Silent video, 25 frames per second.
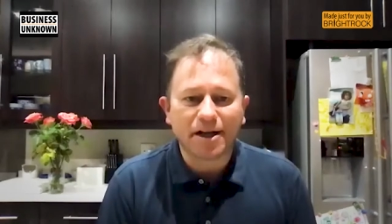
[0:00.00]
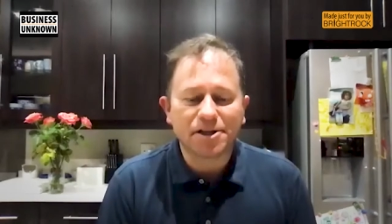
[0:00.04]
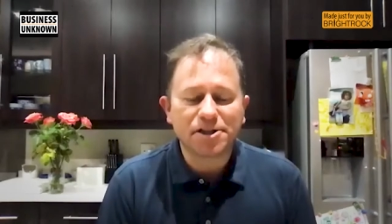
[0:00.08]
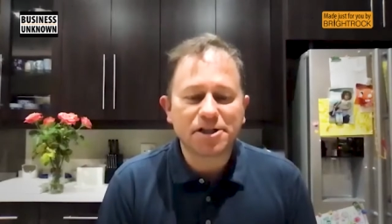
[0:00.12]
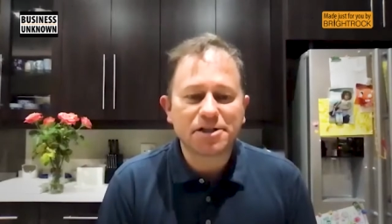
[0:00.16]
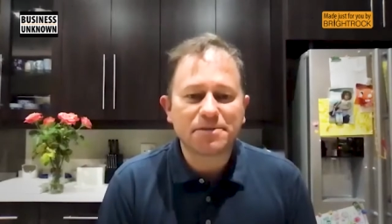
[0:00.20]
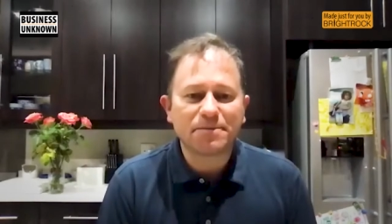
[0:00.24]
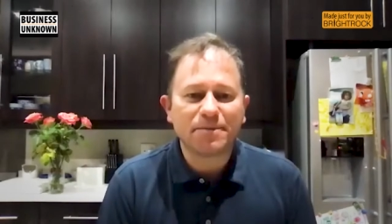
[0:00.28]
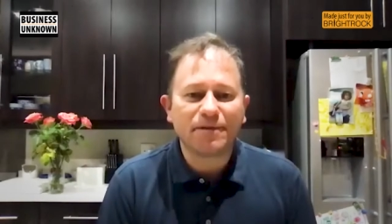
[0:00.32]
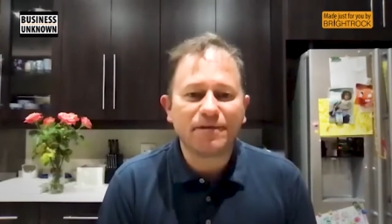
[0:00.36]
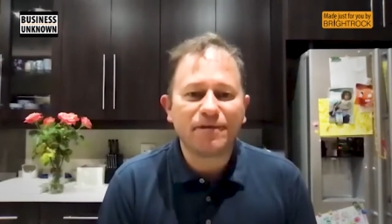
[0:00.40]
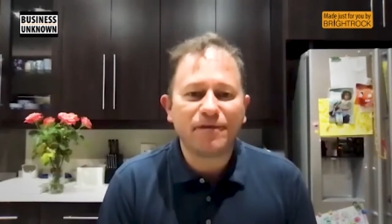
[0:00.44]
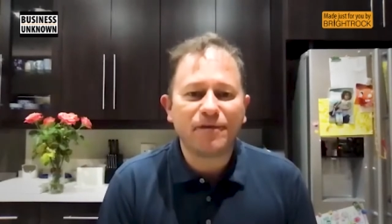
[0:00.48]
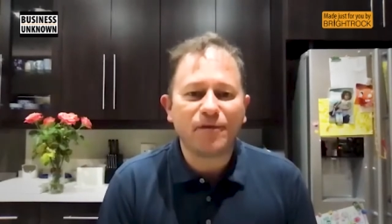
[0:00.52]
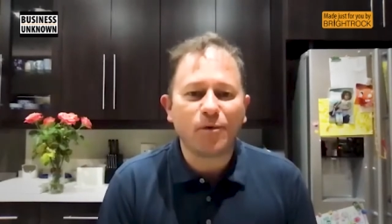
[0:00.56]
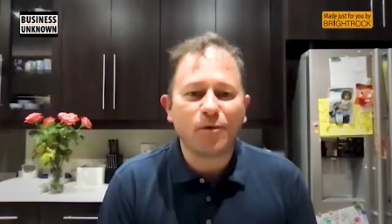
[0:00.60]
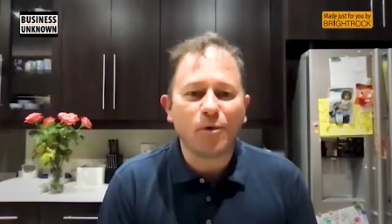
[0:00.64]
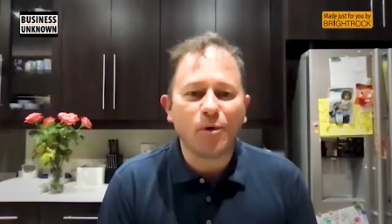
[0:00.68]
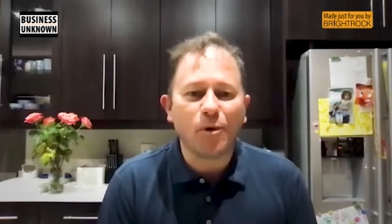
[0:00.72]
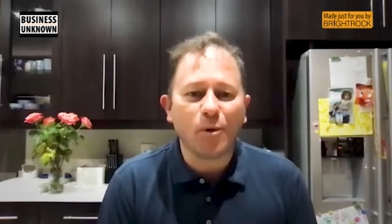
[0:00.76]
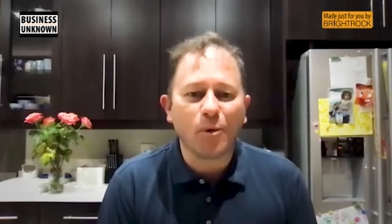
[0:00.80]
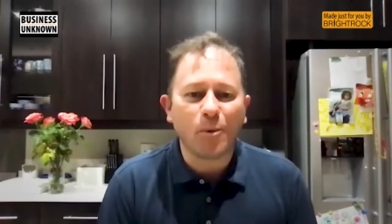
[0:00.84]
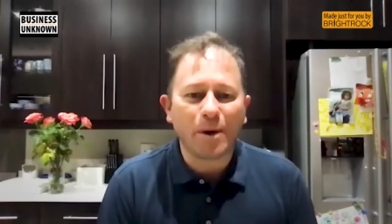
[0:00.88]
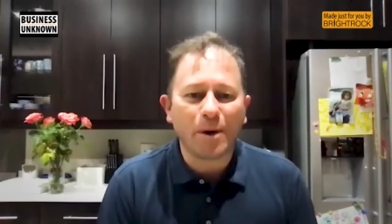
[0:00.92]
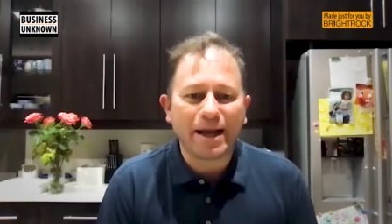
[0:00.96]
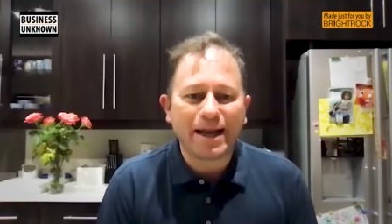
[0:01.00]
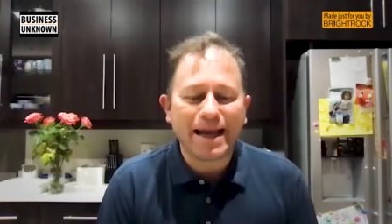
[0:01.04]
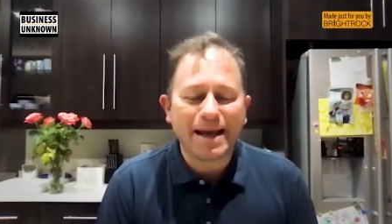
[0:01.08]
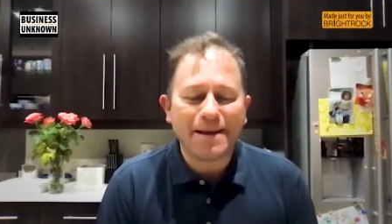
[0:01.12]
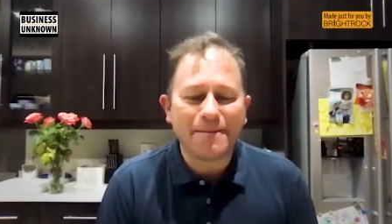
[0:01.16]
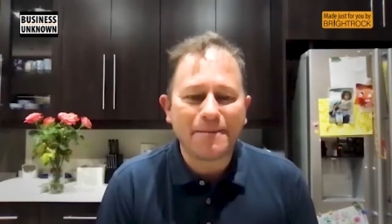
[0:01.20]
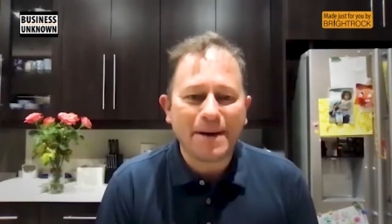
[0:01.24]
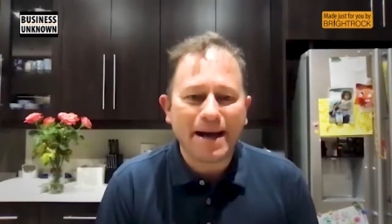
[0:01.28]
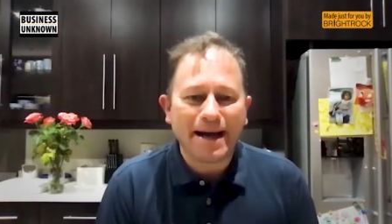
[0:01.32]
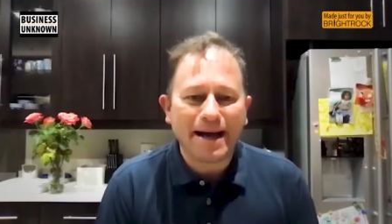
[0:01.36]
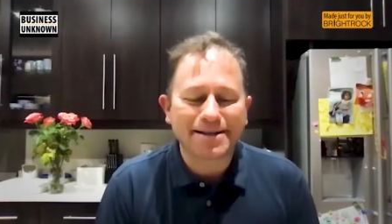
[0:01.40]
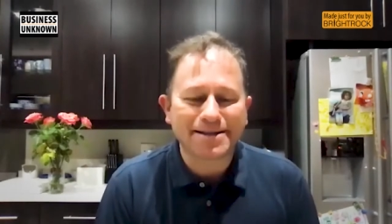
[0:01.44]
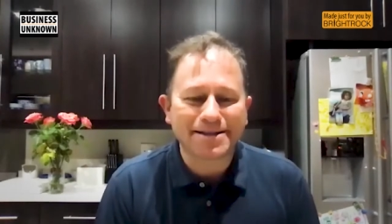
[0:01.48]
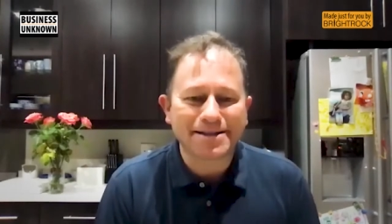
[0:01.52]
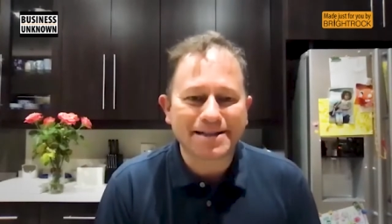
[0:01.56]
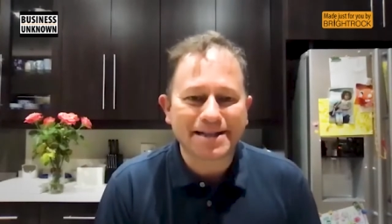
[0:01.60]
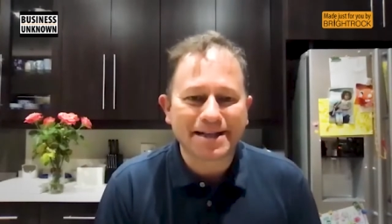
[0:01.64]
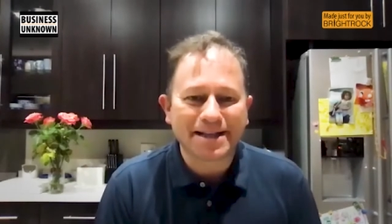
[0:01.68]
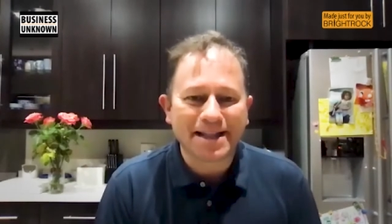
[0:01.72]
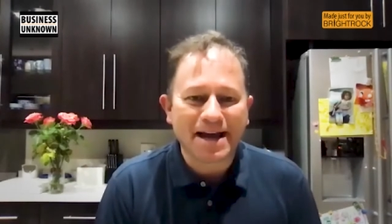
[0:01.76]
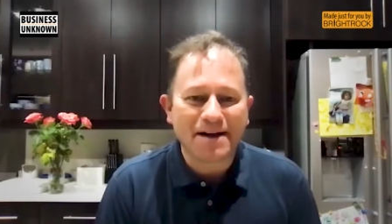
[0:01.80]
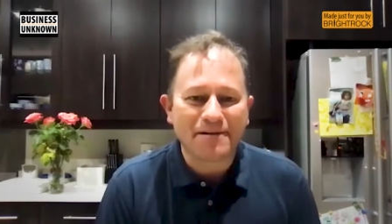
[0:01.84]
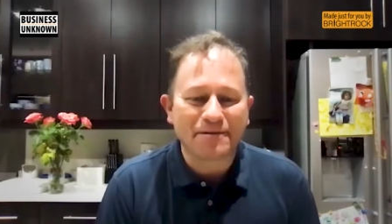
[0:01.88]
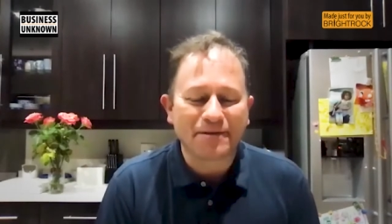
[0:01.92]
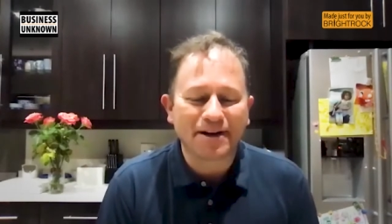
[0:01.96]
Just before we get back to
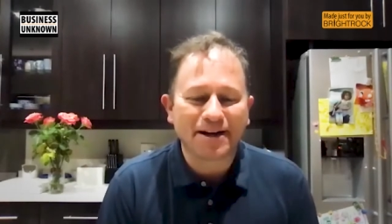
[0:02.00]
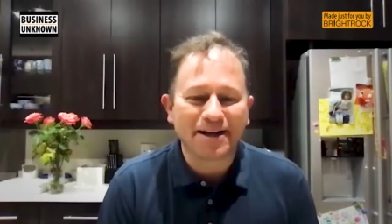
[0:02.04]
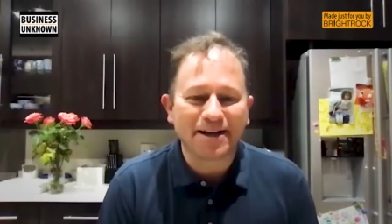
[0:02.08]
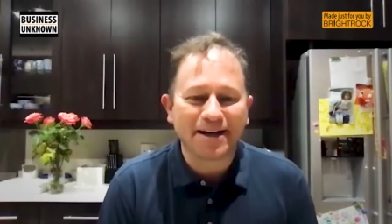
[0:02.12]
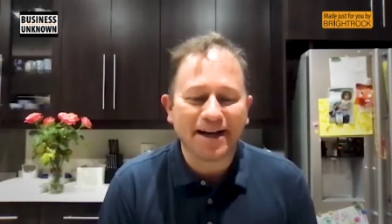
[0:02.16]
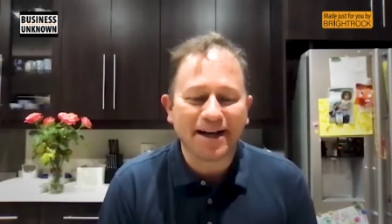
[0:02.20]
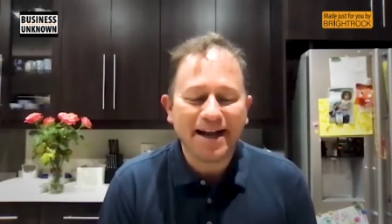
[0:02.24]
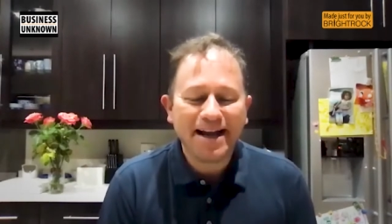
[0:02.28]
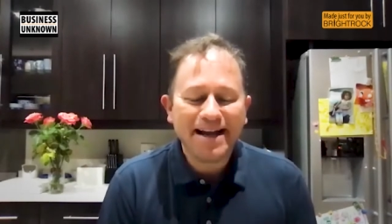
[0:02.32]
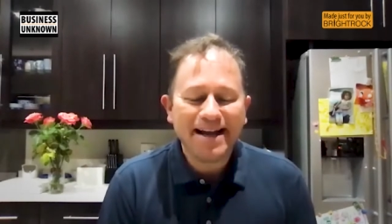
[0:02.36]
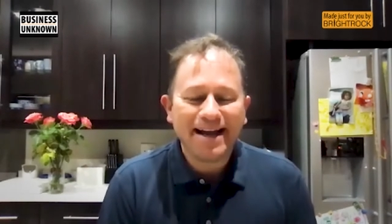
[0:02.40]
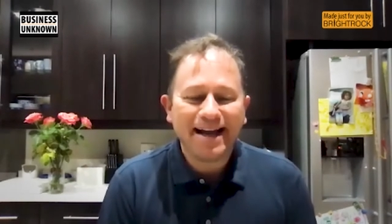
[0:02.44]
South Africa and,